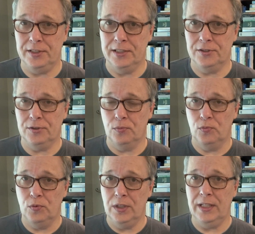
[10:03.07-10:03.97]
is to
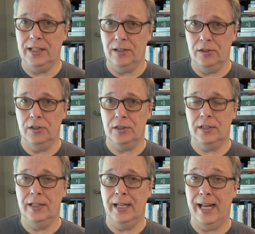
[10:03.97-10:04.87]
really look
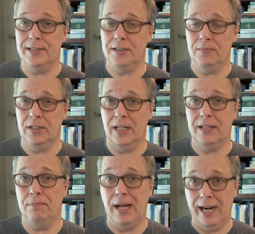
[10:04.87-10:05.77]
at something
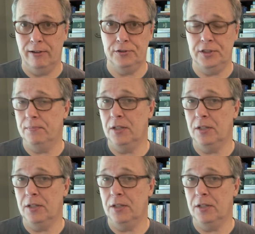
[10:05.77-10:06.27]
like Pirate Ship.